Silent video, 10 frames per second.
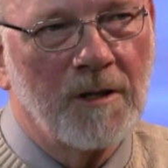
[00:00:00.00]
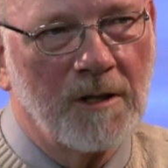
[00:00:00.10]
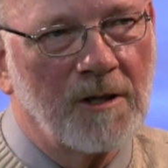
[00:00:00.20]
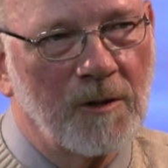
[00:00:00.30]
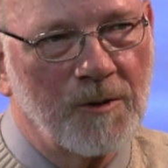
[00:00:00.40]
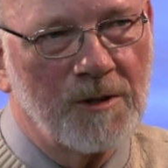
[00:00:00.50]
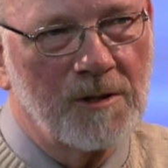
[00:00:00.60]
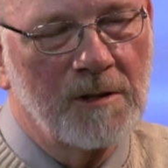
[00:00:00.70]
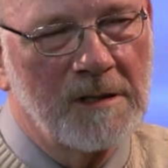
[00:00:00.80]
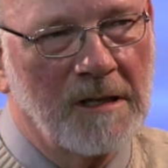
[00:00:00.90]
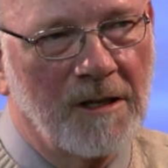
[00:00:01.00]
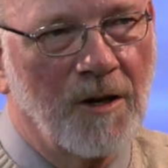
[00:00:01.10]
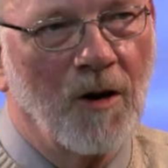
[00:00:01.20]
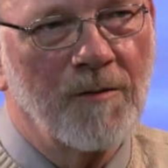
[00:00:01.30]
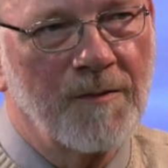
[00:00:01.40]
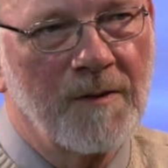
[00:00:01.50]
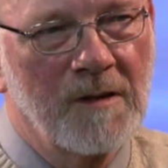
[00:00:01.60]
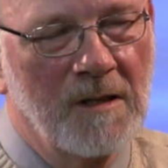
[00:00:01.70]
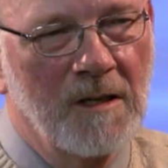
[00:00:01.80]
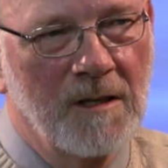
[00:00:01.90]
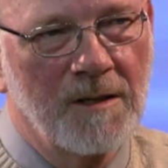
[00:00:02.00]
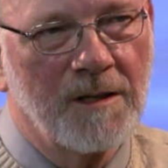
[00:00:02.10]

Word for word: Then it was taken off the